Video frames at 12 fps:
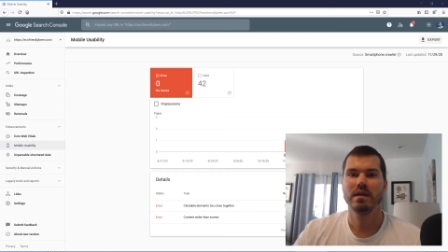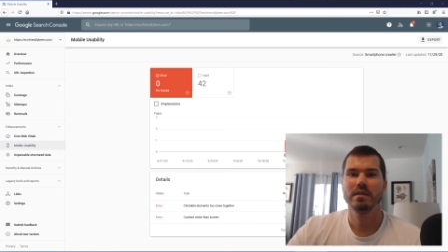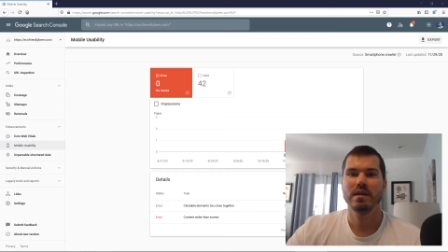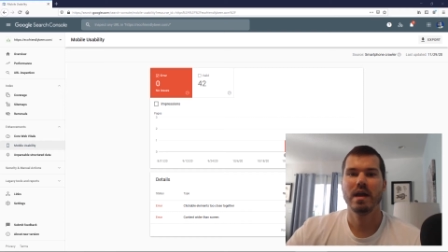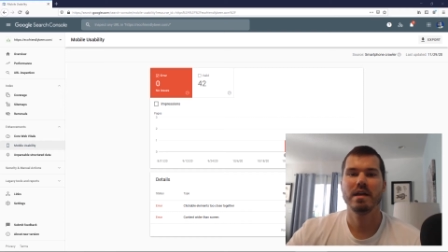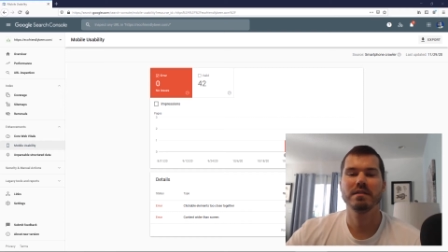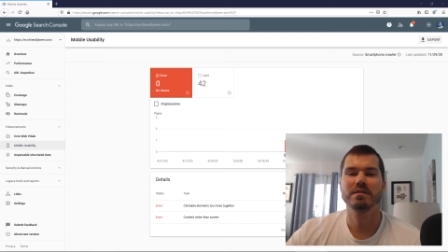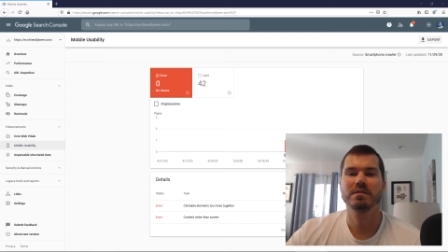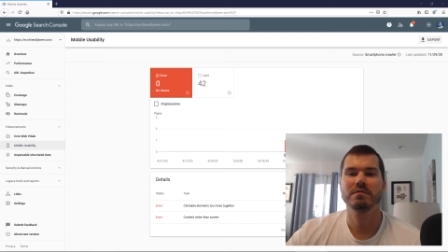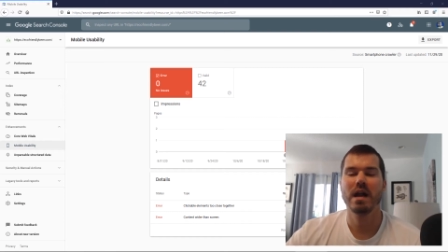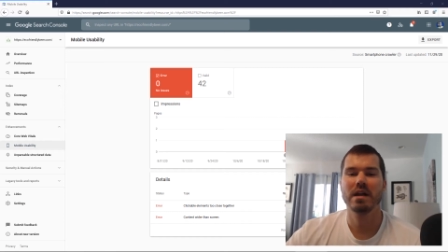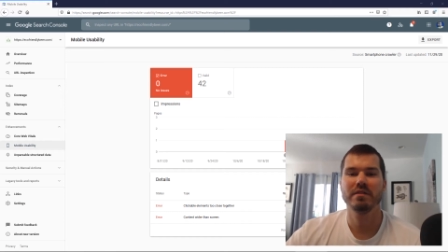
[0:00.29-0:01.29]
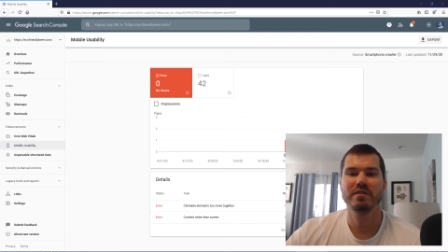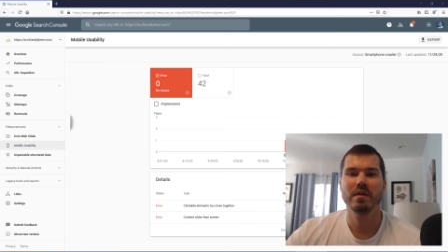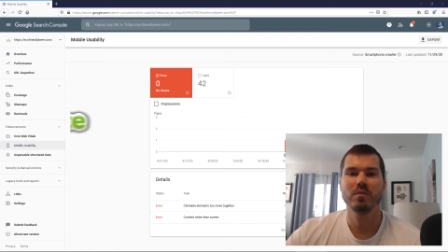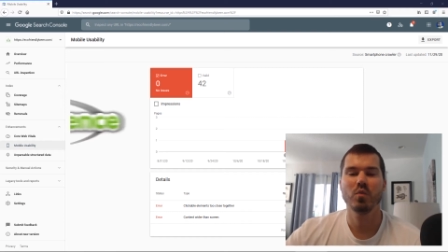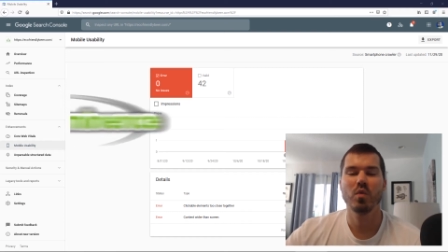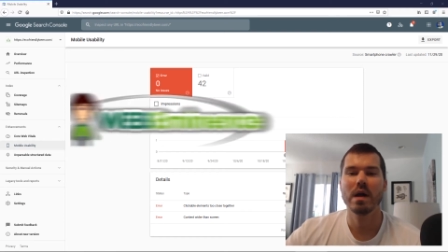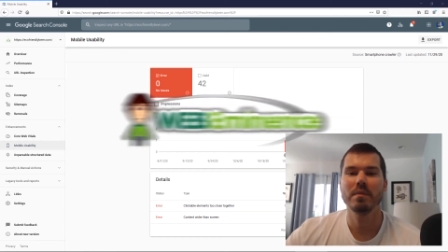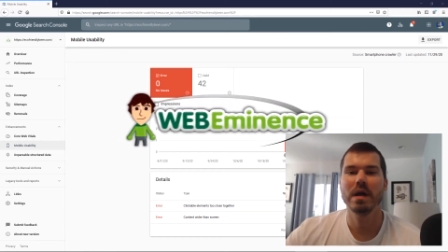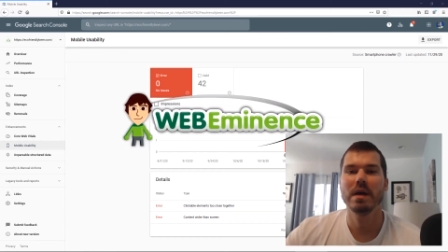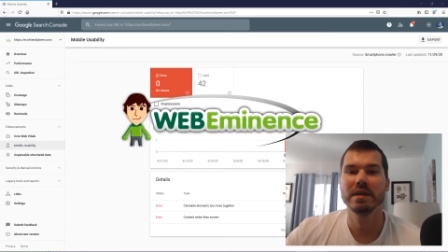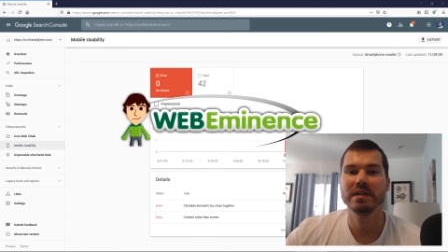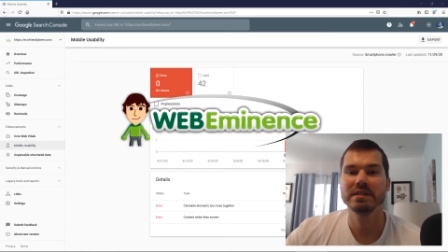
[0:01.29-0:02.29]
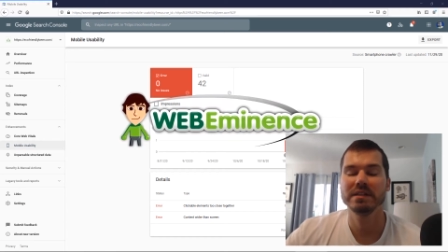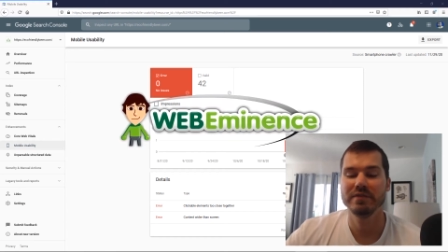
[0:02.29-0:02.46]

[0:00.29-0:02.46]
Hey, this is Ryan from Web Eminence.